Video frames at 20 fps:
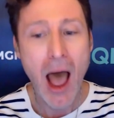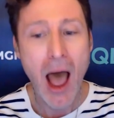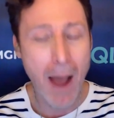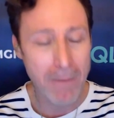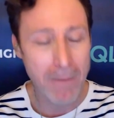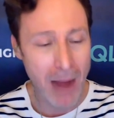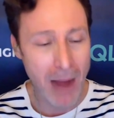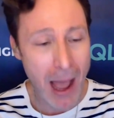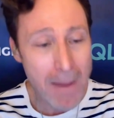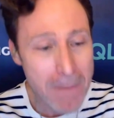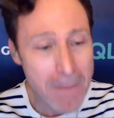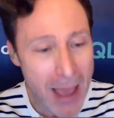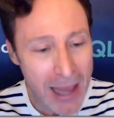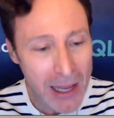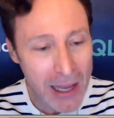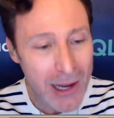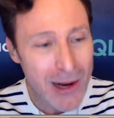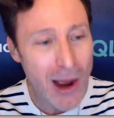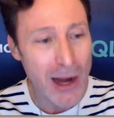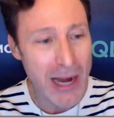I'm not
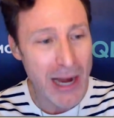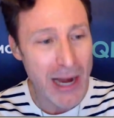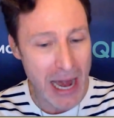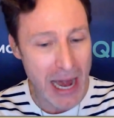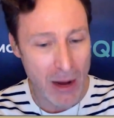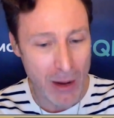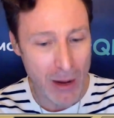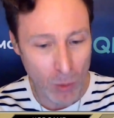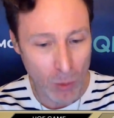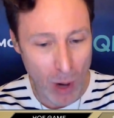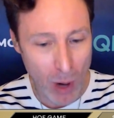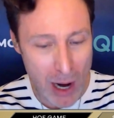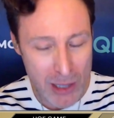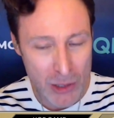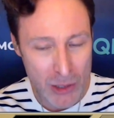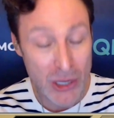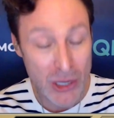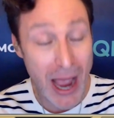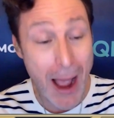banking on Aaron Rodgers.